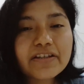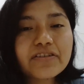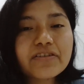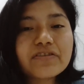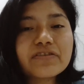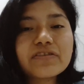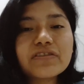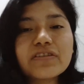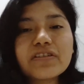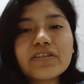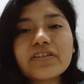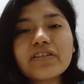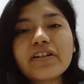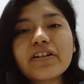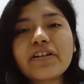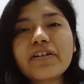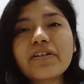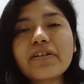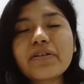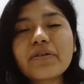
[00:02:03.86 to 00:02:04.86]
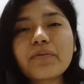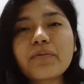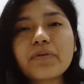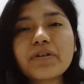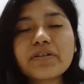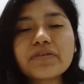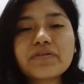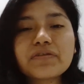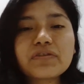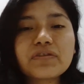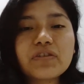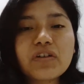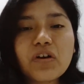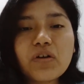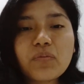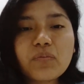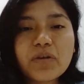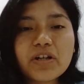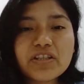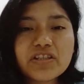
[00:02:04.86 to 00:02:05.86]
that I consider when
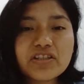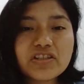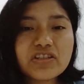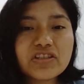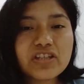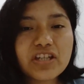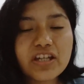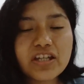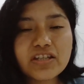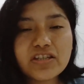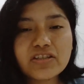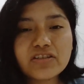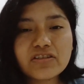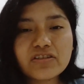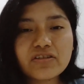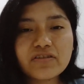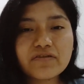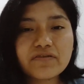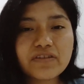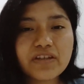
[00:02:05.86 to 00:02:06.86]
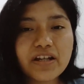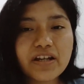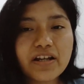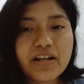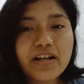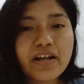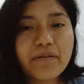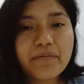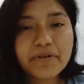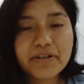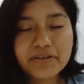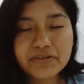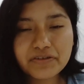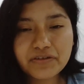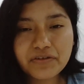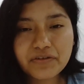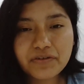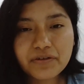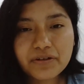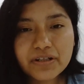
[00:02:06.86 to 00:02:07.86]
someone change of the
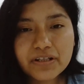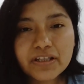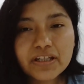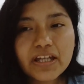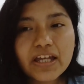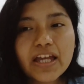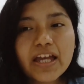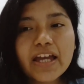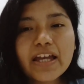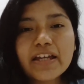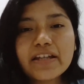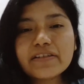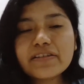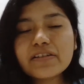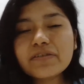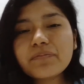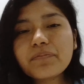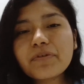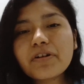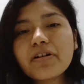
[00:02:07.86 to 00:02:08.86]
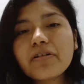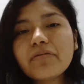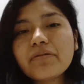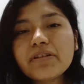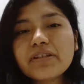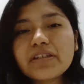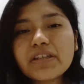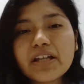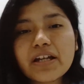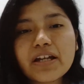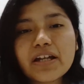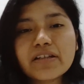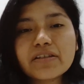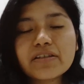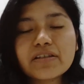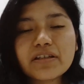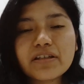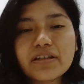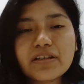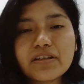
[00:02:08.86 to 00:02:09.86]
laboratory is that probably
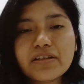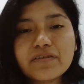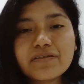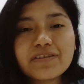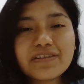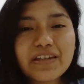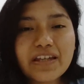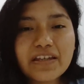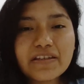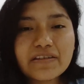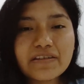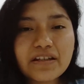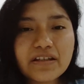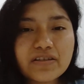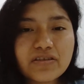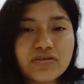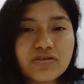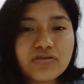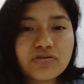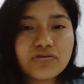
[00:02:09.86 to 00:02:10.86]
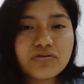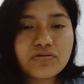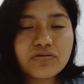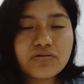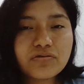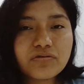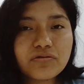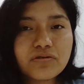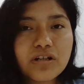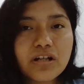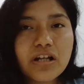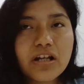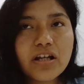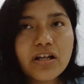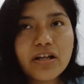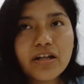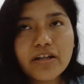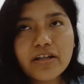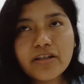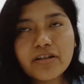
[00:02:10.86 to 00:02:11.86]
that says that you
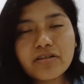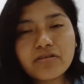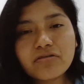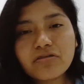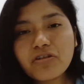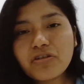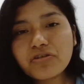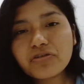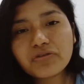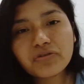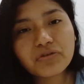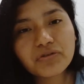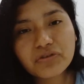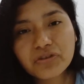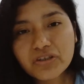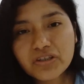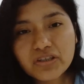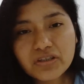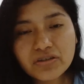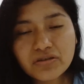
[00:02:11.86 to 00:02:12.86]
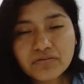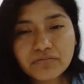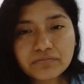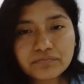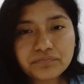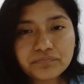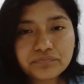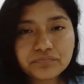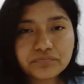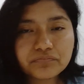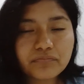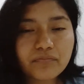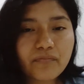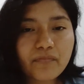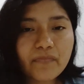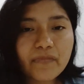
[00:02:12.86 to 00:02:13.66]
conducting